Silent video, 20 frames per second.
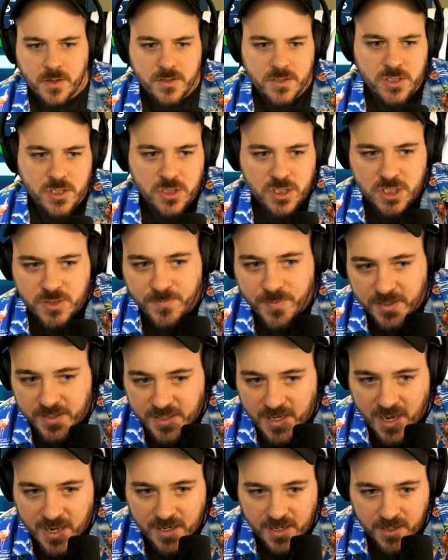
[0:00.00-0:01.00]
So
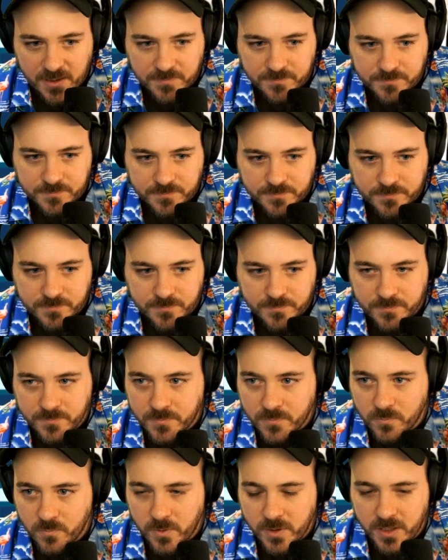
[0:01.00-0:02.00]
spaghetti
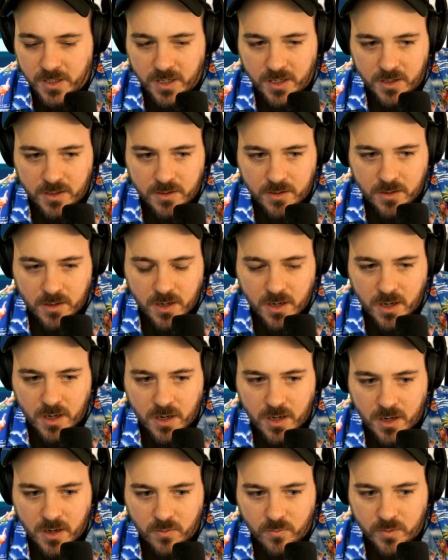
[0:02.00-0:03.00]
we need.
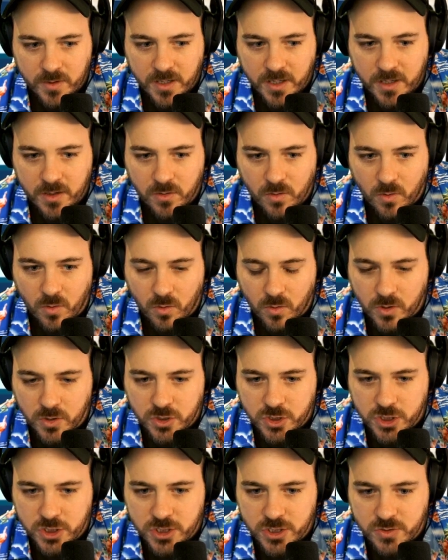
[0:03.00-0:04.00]
Uh, we need
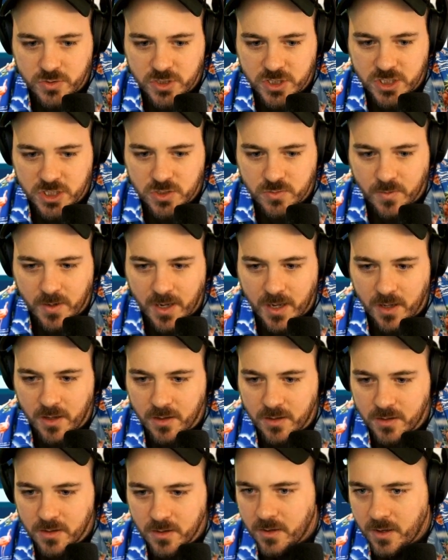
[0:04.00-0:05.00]
orange juice as
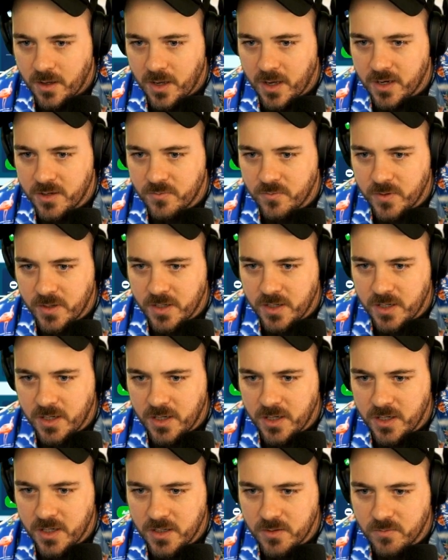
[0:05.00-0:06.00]
well. And we
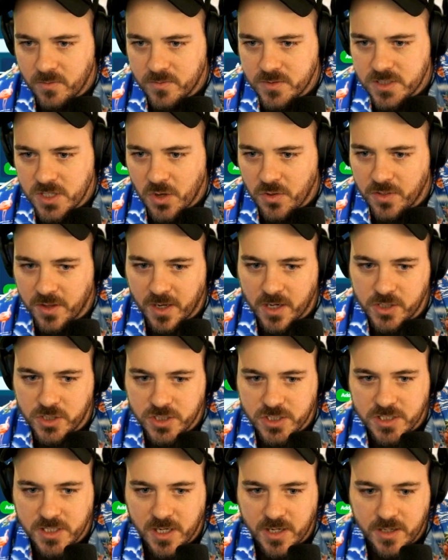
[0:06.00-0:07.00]
need... What was the other thing I
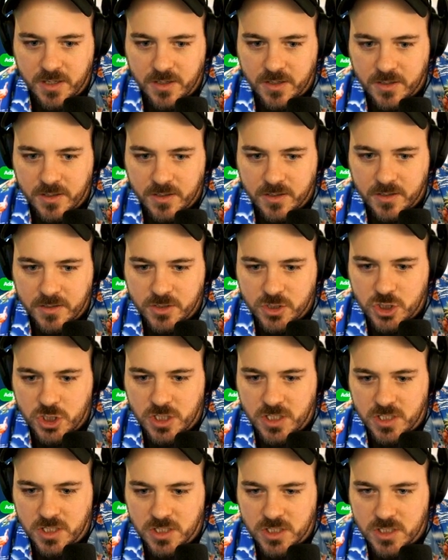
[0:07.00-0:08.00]
just said?
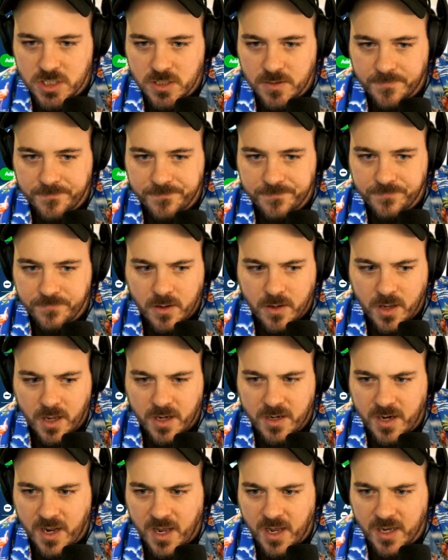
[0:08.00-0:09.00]
Cheese
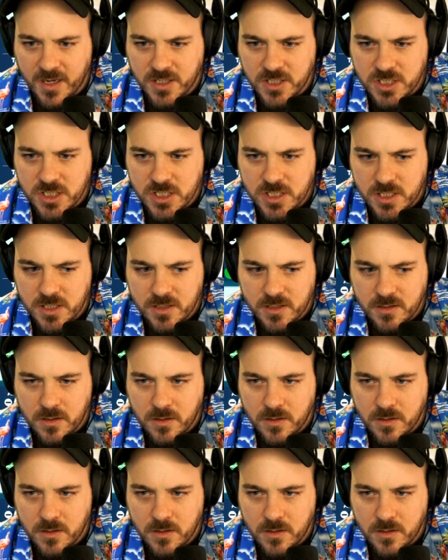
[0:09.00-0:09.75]
and eggs.